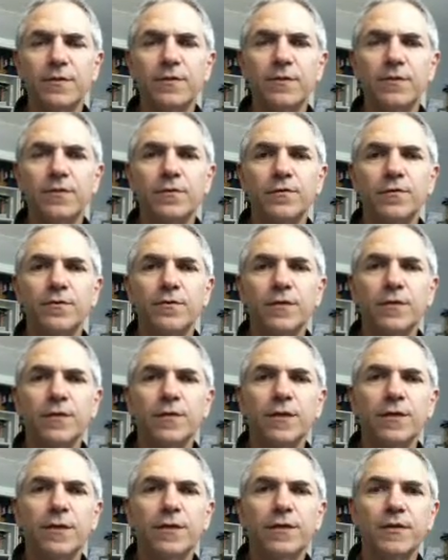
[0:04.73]
to
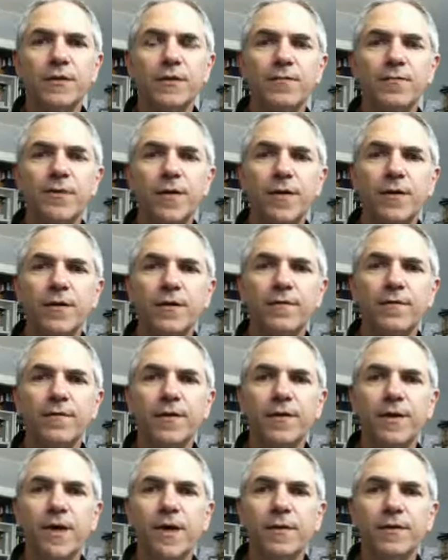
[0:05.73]
discuss comparative
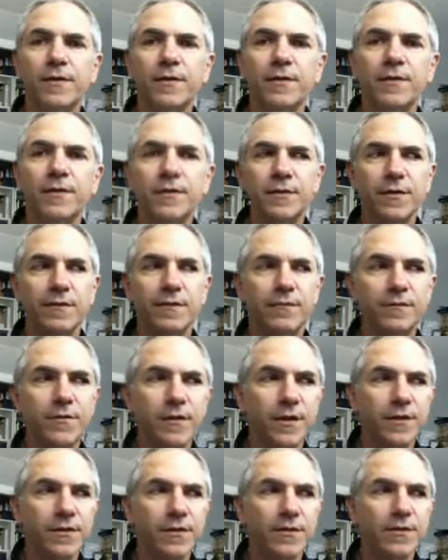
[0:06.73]
analysis of
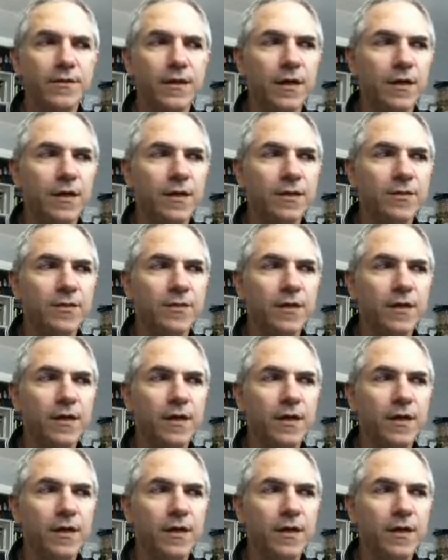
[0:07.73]
genocides.